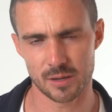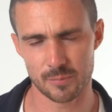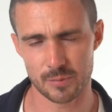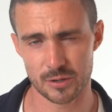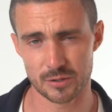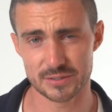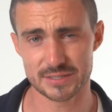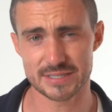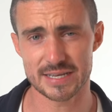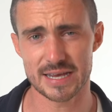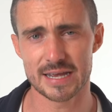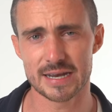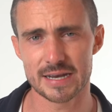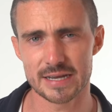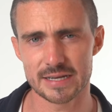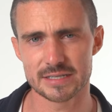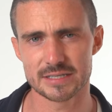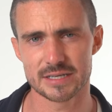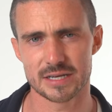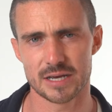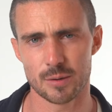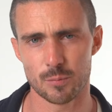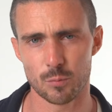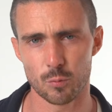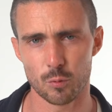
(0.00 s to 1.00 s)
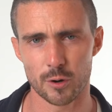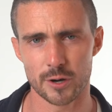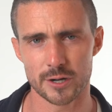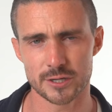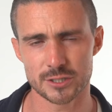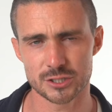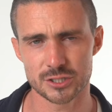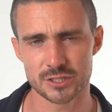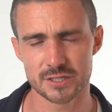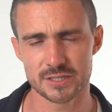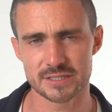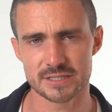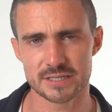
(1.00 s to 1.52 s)
about 10 ATM
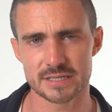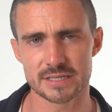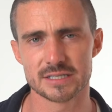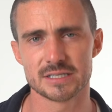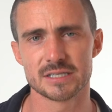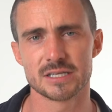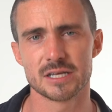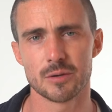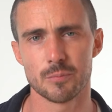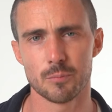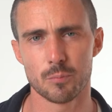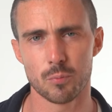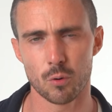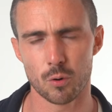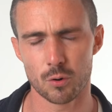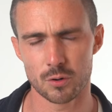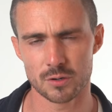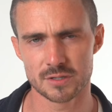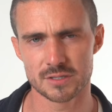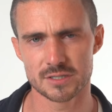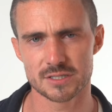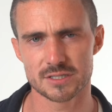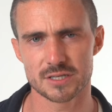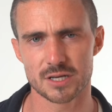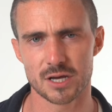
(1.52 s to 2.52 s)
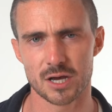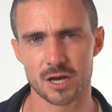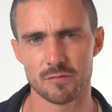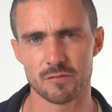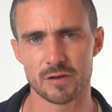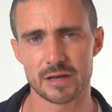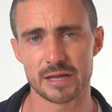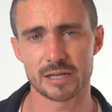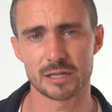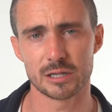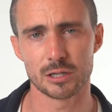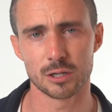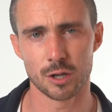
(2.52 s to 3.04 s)
watches is the importance of
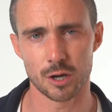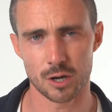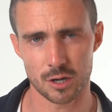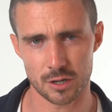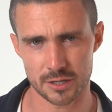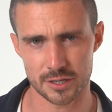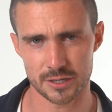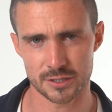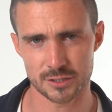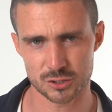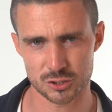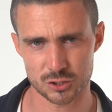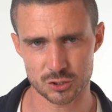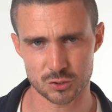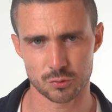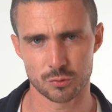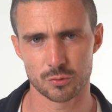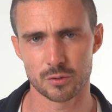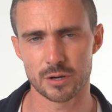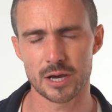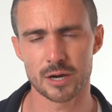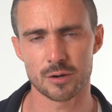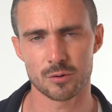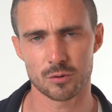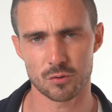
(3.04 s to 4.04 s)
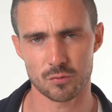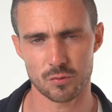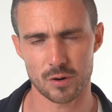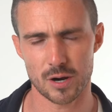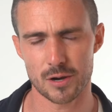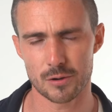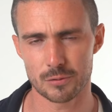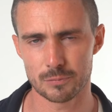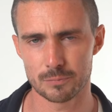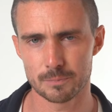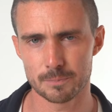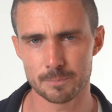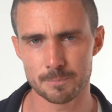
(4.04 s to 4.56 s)
a locking screw-down
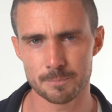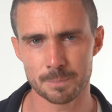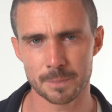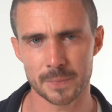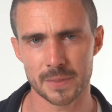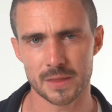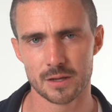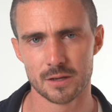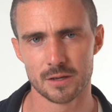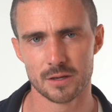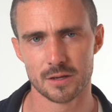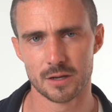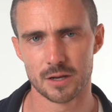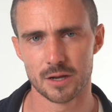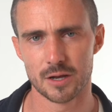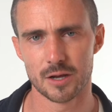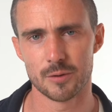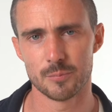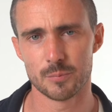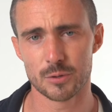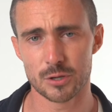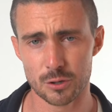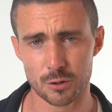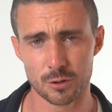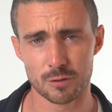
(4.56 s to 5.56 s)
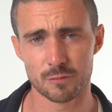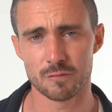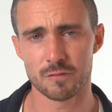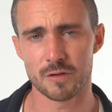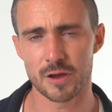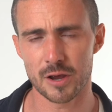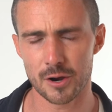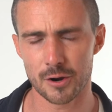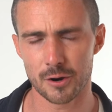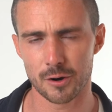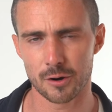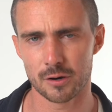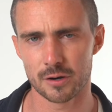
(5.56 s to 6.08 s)
crown. Here at
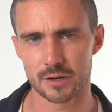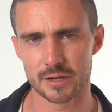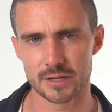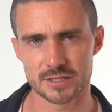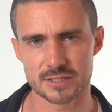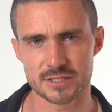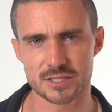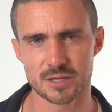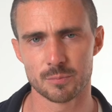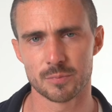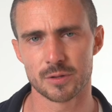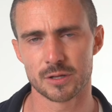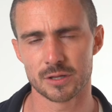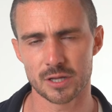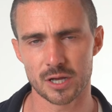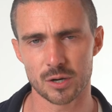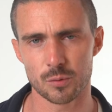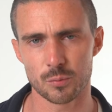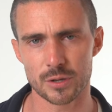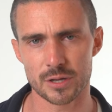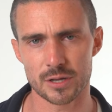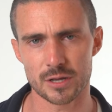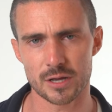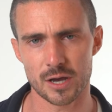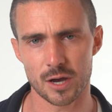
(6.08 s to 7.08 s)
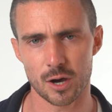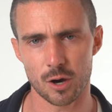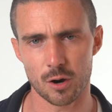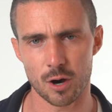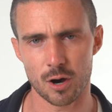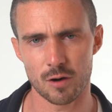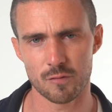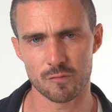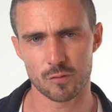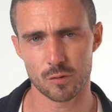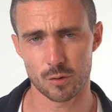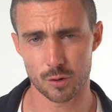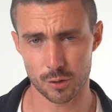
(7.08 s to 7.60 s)
Vaer, it's something that we
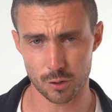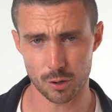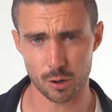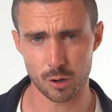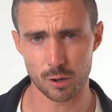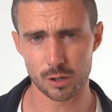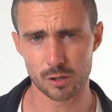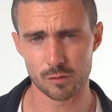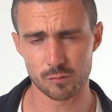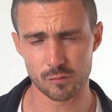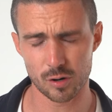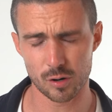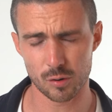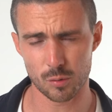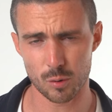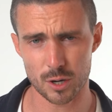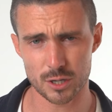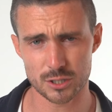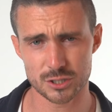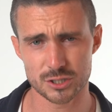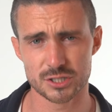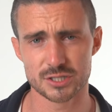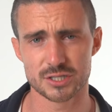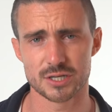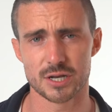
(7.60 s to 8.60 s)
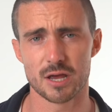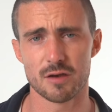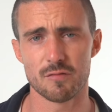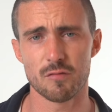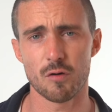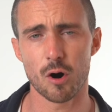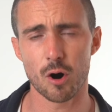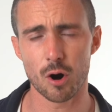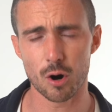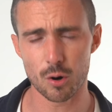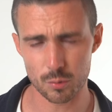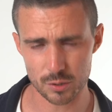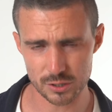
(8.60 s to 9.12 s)
offer on all of our watches and have
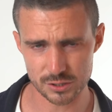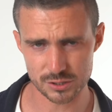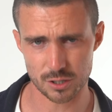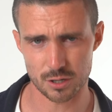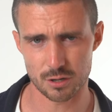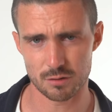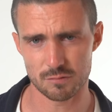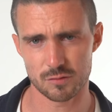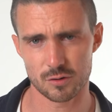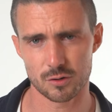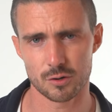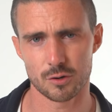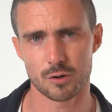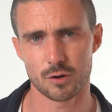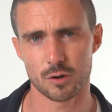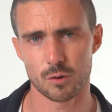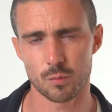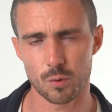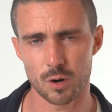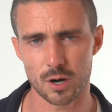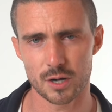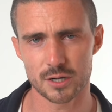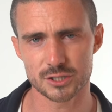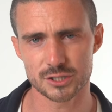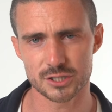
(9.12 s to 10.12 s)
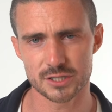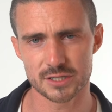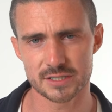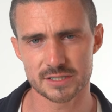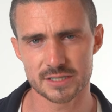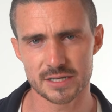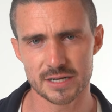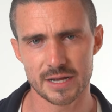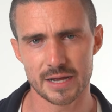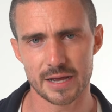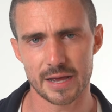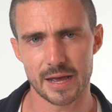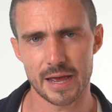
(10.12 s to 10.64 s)
always offered on our watches.
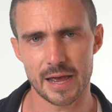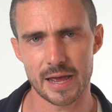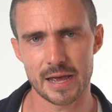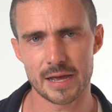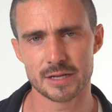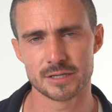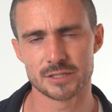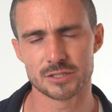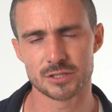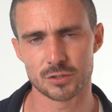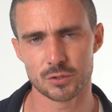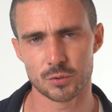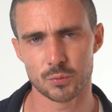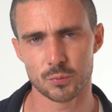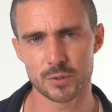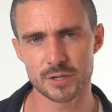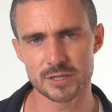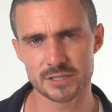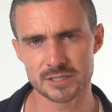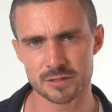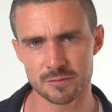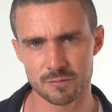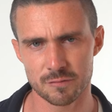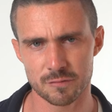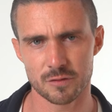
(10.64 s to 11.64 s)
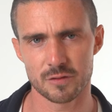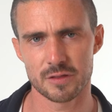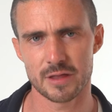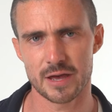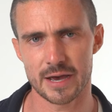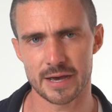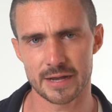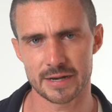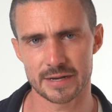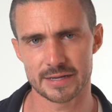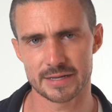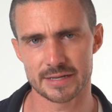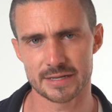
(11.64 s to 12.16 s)
And the reason for
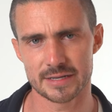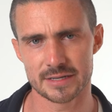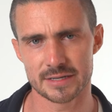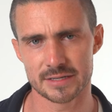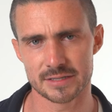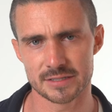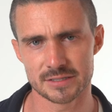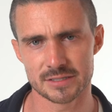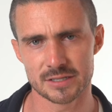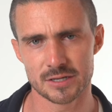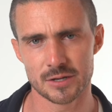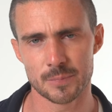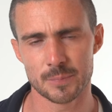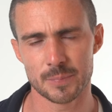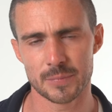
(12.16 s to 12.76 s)
that is